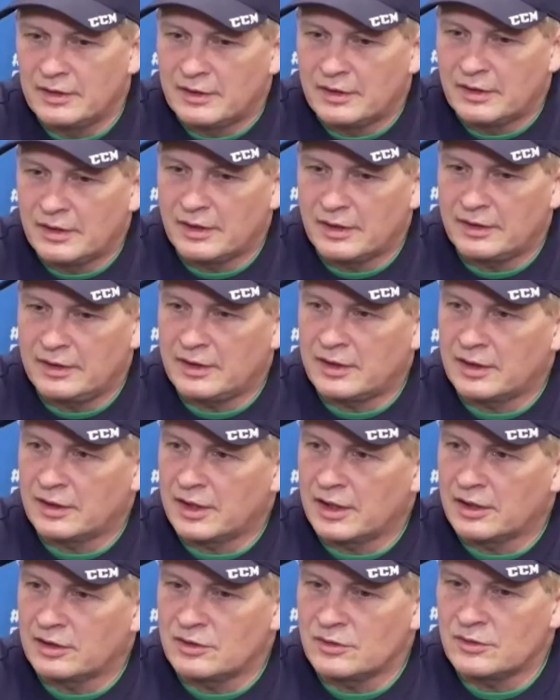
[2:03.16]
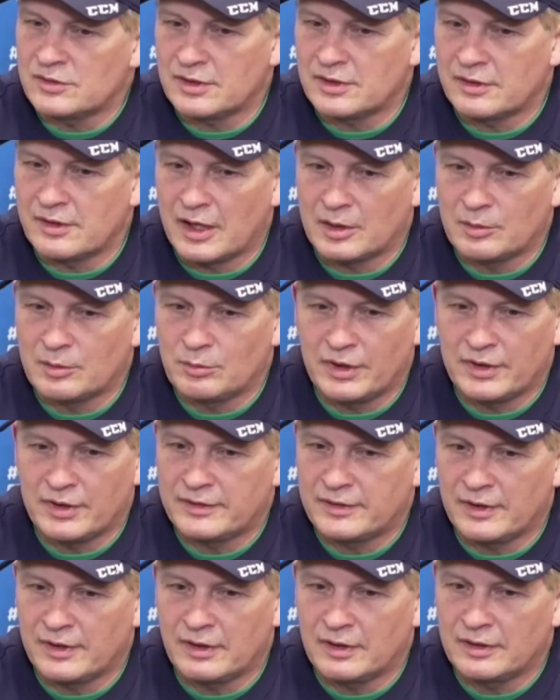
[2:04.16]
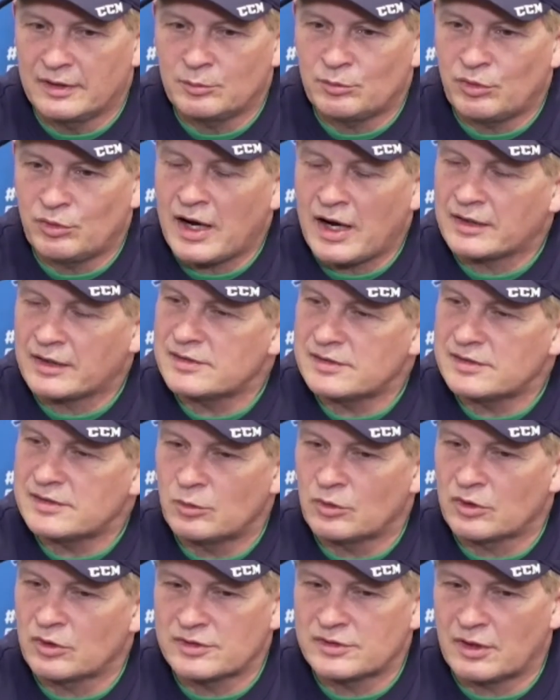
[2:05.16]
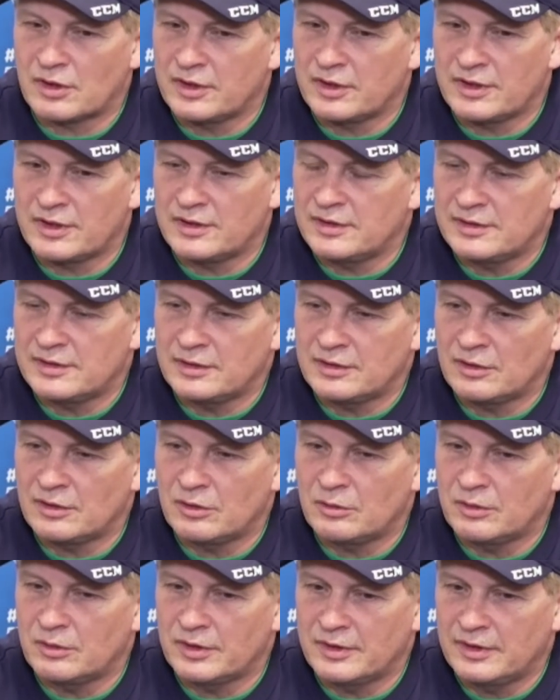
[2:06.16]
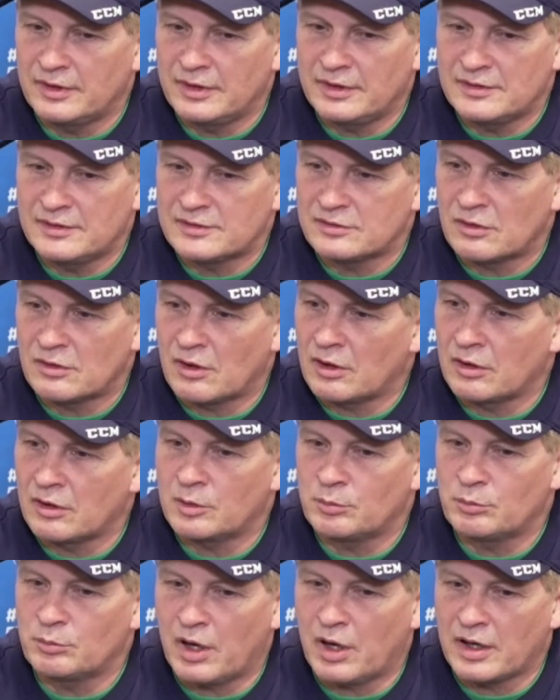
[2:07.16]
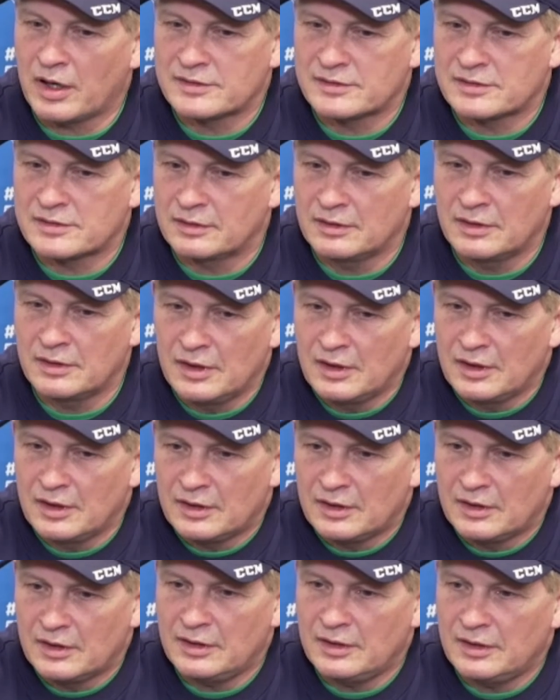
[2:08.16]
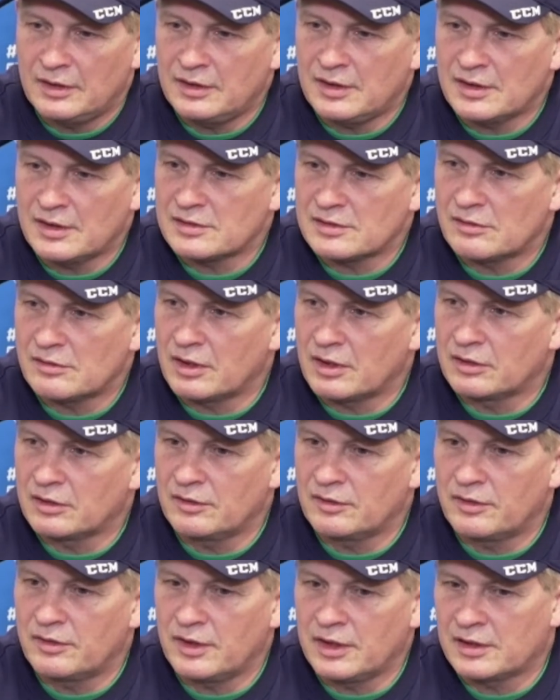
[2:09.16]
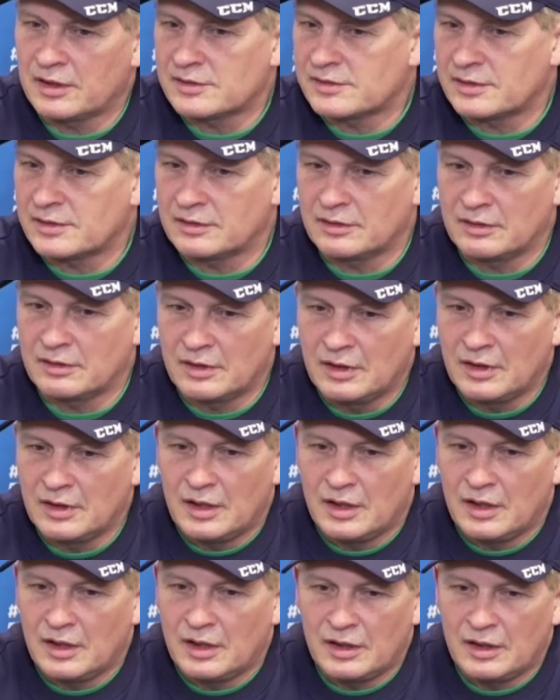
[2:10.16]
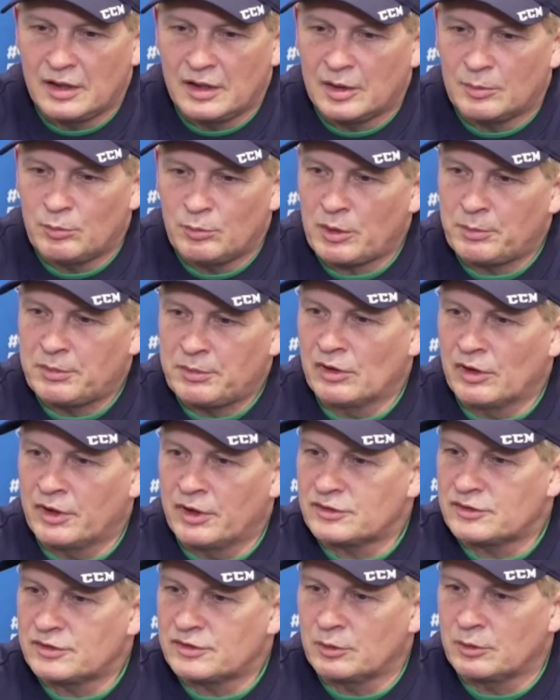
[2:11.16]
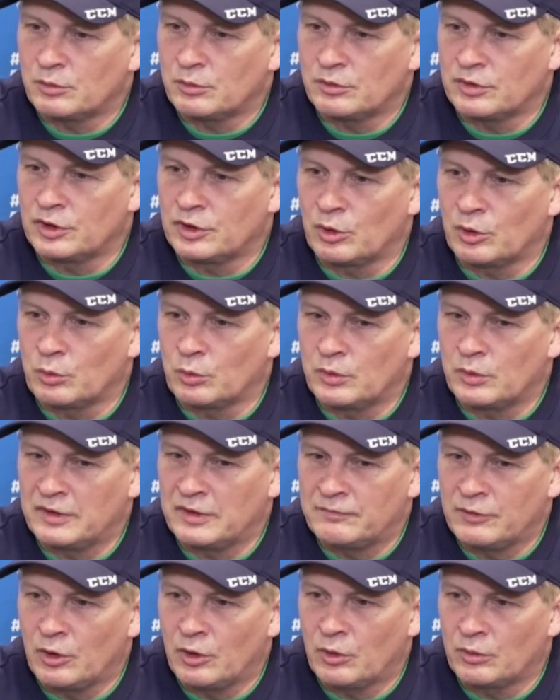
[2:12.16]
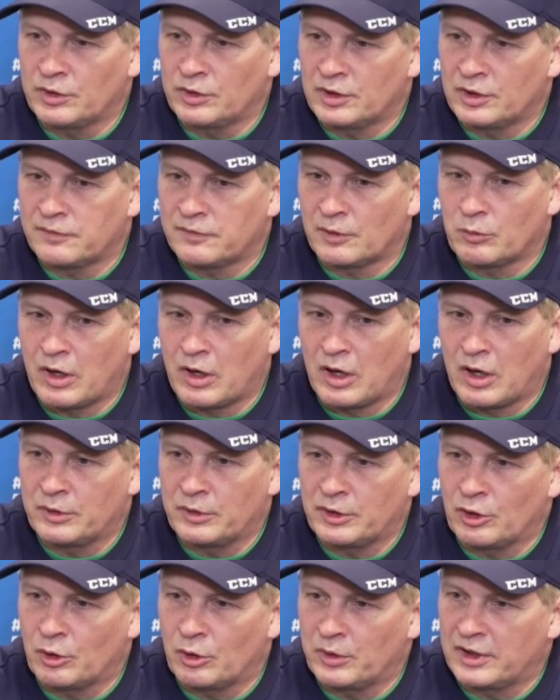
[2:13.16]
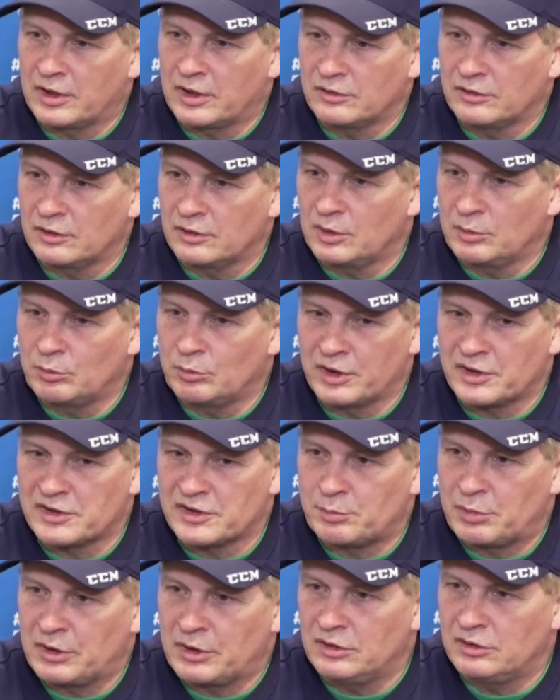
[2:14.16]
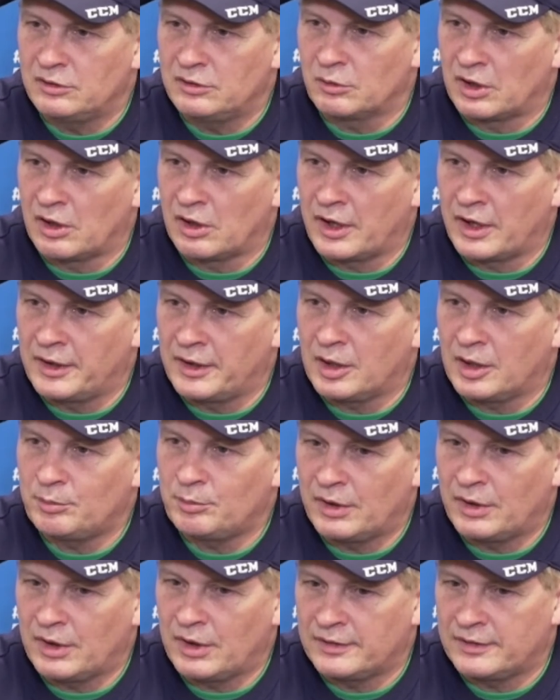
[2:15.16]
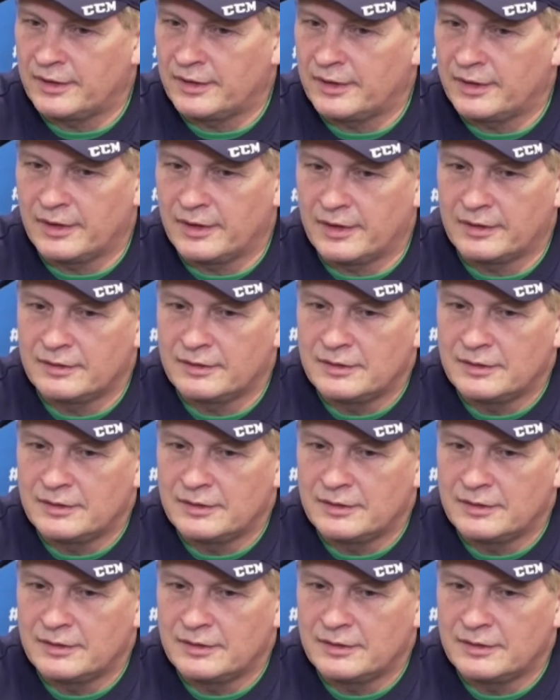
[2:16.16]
uh, he can get used to that. But uh, in practice, he works hard. He you know, and he's strong on pucks, and he he does a lot of good things. And uh, Bobby Lynch, uh, you know, we've known here for a while. We know what he can do. He brings speed to our lineup, and uh,